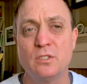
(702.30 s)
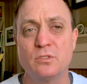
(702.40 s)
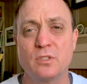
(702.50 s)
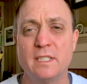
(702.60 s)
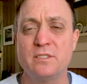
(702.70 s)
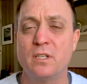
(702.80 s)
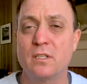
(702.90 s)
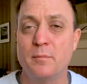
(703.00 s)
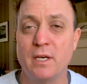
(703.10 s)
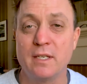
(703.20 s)
So let's
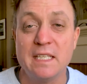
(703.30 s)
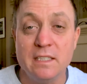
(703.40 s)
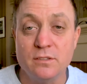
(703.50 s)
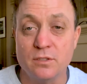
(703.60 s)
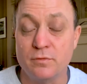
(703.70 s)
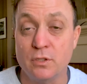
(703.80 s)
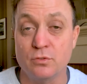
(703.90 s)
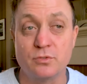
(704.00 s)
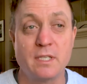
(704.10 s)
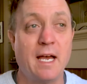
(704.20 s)
talk about ease of
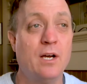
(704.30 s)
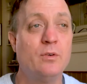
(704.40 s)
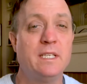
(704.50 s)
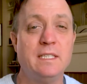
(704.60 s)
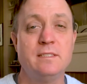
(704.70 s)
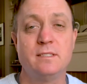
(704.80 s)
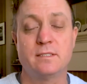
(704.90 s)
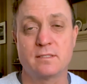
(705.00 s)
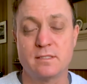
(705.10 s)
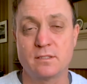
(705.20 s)
use. How easy
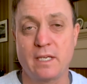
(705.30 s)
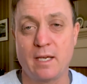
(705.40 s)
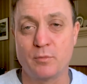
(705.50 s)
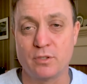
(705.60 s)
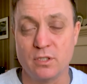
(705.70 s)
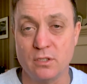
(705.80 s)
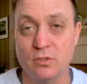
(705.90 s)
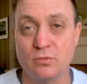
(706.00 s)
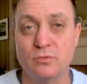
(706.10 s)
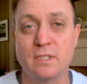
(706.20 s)
is this camera to
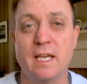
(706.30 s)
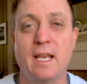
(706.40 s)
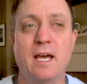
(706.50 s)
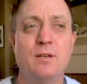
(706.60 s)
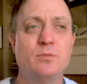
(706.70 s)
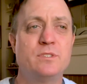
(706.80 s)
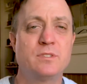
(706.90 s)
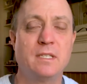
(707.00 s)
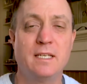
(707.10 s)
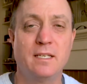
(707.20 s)
use? And I would
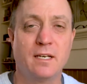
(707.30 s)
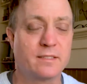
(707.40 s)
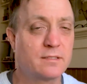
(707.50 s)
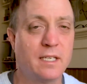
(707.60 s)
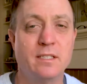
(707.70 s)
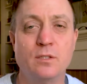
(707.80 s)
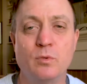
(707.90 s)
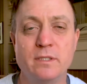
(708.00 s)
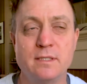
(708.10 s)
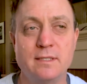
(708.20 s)
say on a scale of
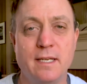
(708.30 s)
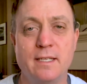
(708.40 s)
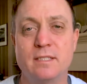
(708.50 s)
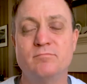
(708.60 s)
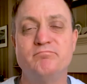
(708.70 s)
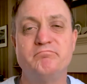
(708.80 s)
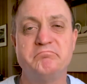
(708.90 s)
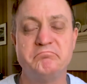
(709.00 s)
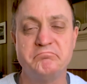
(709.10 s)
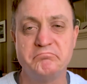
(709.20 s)
1 to 10,
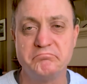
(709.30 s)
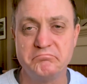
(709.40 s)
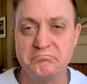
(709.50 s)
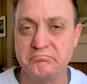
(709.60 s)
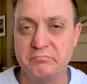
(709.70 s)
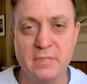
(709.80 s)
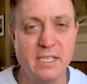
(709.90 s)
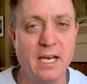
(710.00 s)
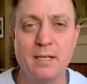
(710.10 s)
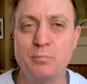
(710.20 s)

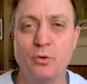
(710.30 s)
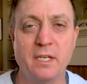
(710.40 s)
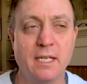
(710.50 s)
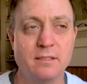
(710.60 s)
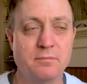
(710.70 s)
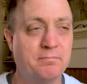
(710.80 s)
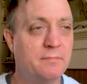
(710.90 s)
9.8.